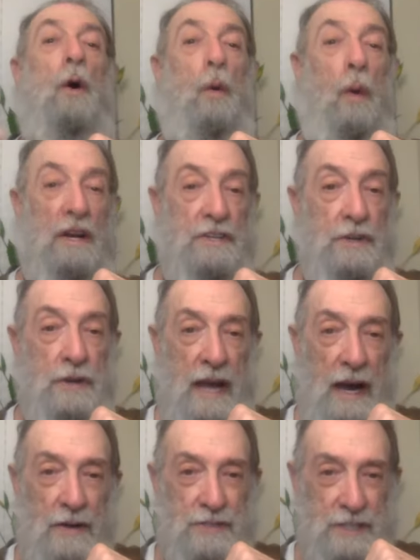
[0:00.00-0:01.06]
What do
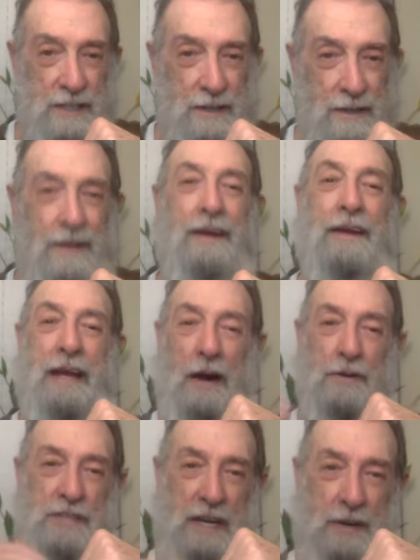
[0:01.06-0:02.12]
cows eat?
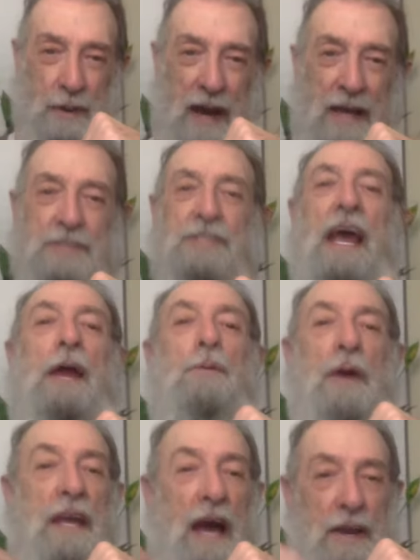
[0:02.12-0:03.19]
Cows eat grass. Had
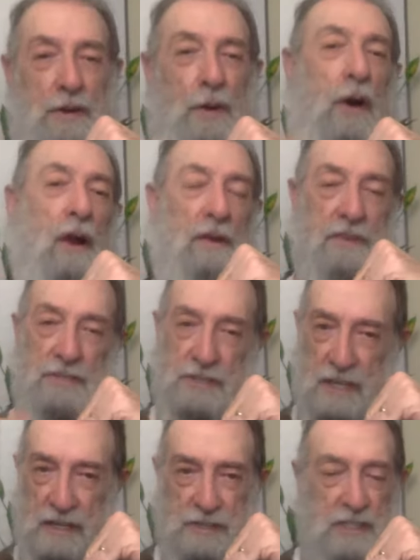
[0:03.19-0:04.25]
we gotten all of the
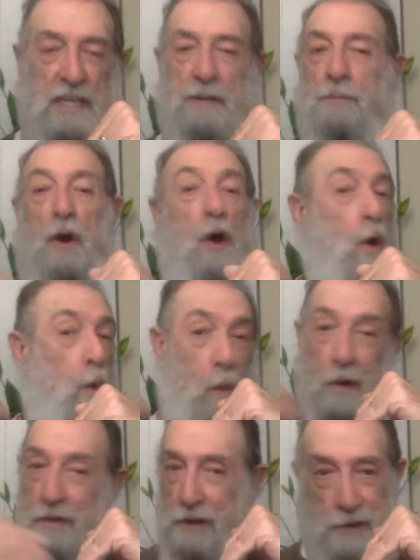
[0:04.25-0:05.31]
cesium
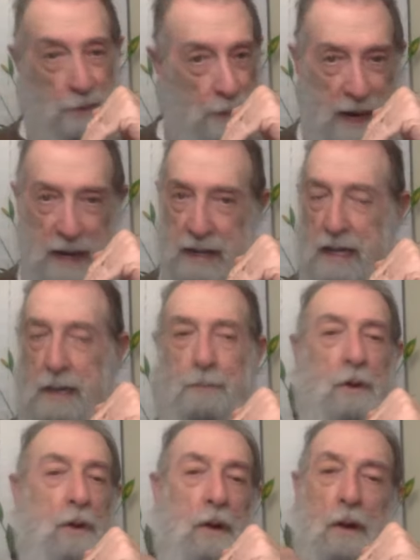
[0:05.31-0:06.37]
or the
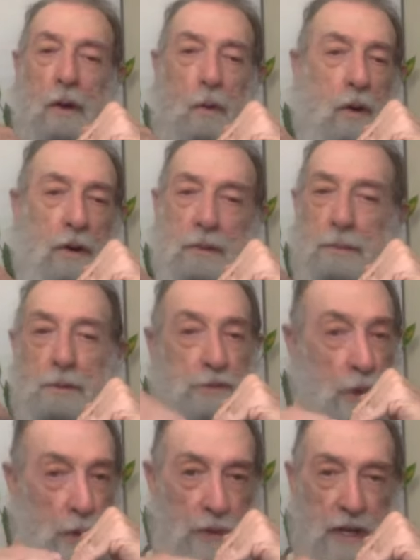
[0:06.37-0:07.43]
uranium or the
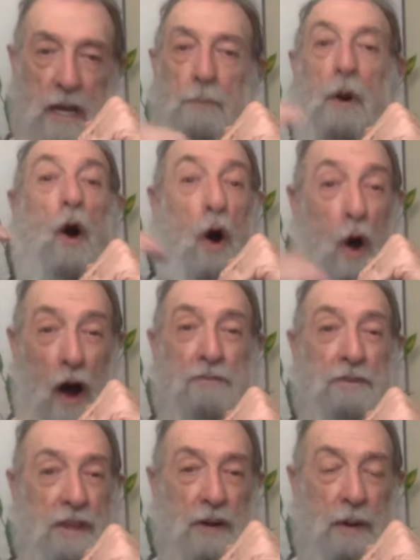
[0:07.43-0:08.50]
plutonium
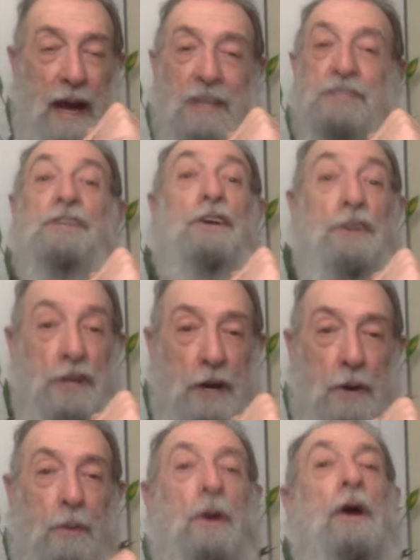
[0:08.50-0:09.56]
off of the grass?
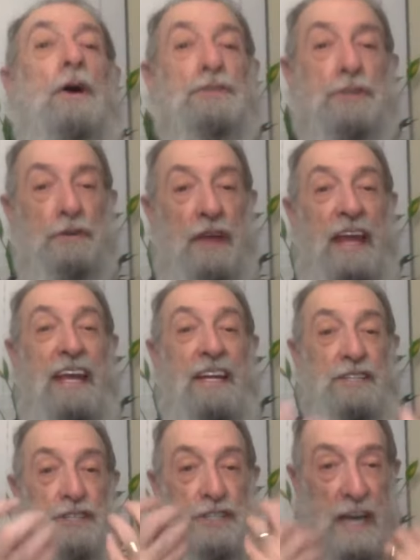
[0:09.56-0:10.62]
No. So they
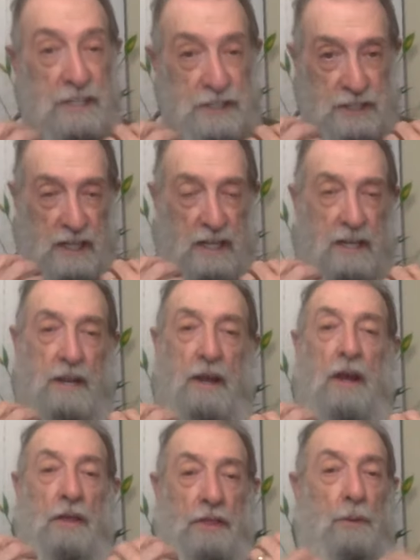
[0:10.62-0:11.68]
ingested
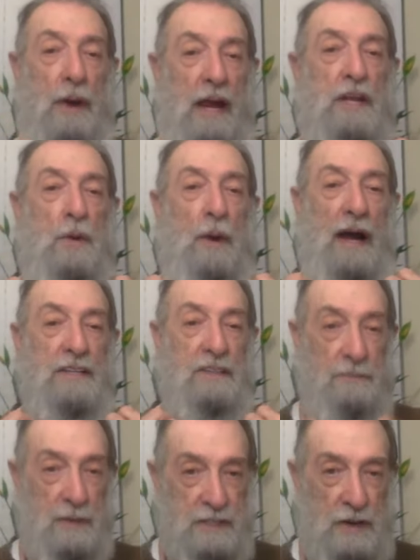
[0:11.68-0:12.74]
the
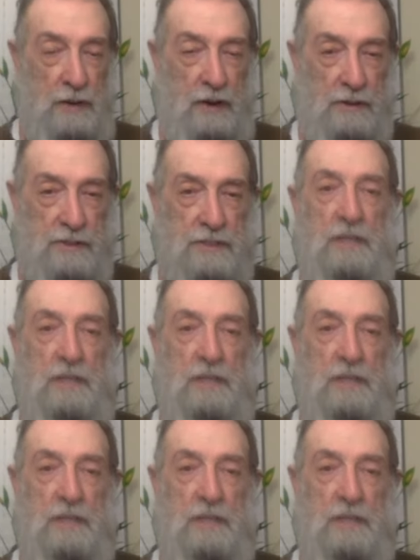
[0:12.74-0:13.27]
radioactive materials.